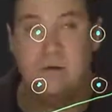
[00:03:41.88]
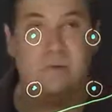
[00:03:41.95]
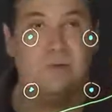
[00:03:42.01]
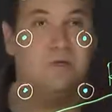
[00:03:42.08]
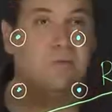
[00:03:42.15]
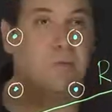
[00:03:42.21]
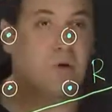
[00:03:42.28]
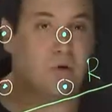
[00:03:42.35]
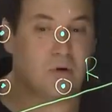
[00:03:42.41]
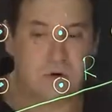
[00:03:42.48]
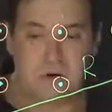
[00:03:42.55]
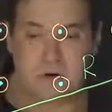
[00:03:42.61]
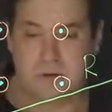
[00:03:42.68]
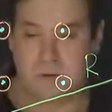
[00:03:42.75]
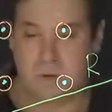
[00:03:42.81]
What's more,
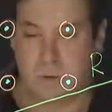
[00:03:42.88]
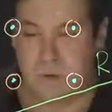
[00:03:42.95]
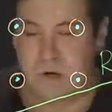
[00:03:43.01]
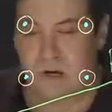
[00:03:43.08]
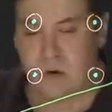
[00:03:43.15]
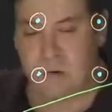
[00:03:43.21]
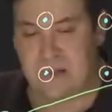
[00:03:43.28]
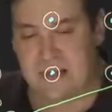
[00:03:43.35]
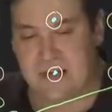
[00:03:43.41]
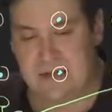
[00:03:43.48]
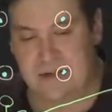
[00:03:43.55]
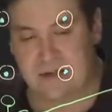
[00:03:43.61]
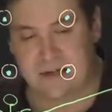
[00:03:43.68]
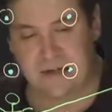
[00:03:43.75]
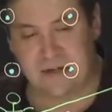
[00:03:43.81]
we know
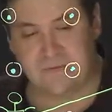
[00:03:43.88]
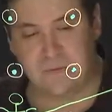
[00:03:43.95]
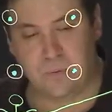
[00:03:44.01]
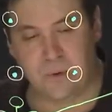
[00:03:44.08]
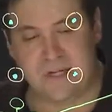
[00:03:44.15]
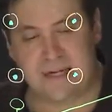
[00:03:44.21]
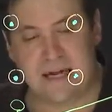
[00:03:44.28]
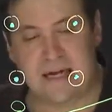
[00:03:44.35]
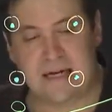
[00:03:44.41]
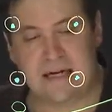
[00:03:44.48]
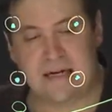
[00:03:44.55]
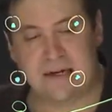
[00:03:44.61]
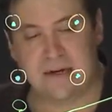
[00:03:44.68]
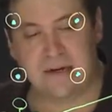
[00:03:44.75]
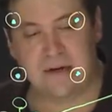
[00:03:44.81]
that if we
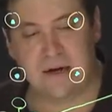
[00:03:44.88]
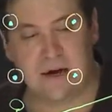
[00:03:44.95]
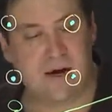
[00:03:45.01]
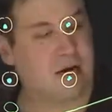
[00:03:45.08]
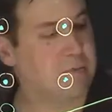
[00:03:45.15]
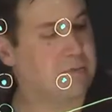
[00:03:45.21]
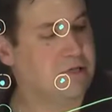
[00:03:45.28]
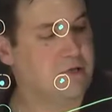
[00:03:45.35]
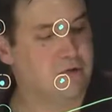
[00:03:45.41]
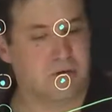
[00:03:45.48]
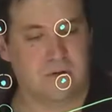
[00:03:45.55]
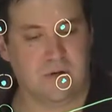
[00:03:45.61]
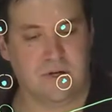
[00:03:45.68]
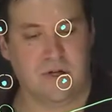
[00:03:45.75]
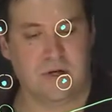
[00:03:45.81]
take
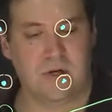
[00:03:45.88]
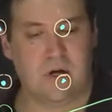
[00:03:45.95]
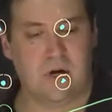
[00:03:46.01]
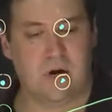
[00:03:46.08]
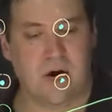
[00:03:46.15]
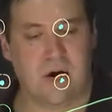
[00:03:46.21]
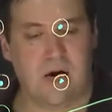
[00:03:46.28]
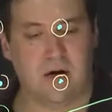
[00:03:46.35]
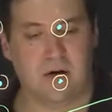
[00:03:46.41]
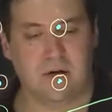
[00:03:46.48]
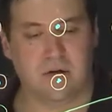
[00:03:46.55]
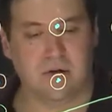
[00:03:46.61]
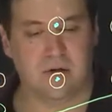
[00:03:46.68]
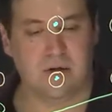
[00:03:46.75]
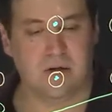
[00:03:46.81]
arbitrary
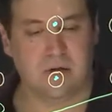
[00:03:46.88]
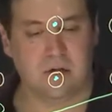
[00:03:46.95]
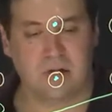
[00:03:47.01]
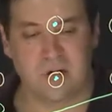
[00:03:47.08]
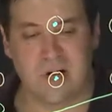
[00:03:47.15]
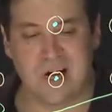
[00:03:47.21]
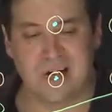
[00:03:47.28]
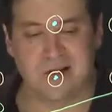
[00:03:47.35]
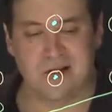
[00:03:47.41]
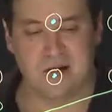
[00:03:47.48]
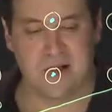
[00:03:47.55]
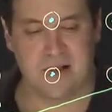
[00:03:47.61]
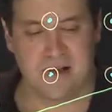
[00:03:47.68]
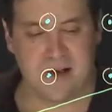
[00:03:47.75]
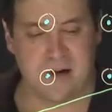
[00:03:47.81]
r
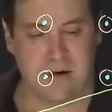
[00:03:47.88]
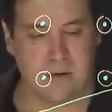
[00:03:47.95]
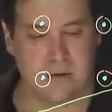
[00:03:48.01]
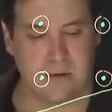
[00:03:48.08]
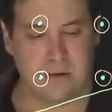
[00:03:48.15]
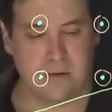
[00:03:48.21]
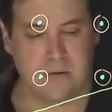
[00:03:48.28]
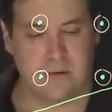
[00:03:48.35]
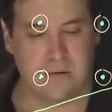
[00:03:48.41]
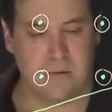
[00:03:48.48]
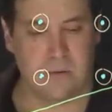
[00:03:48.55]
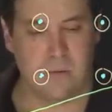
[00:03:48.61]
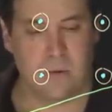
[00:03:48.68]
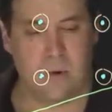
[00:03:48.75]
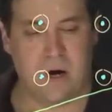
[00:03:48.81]
greater than
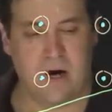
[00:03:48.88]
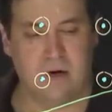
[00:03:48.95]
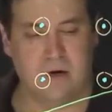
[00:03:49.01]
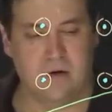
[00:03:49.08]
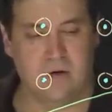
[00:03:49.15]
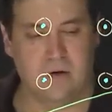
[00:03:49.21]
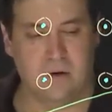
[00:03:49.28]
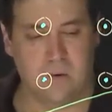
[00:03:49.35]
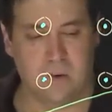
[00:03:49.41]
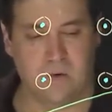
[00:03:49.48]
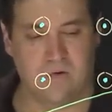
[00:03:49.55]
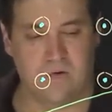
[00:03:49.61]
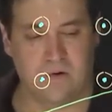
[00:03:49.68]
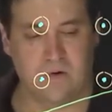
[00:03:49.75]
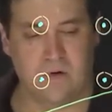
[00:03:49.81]
1
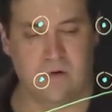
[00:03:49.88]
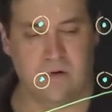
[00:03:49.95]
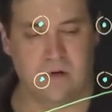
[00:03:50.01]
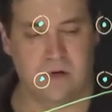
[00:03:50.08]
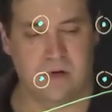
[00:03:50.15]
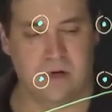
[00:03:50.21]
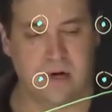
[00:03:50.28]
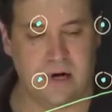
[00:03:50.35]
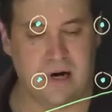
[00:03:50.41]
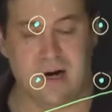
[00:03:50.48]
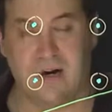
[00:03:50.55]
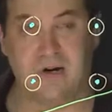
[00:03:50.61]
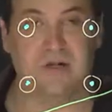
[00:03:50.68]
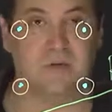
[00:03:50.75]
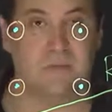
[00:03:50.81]
over
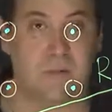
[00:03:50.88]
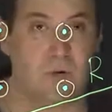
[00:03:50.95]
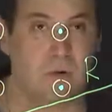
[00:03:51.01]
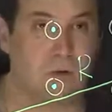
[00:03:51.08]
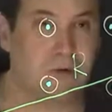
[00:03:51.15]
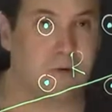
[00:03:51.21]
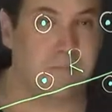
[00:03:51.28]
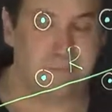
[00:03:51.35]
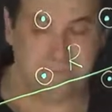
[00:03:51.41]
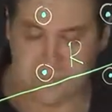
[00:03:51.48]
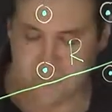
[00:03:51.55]
r small,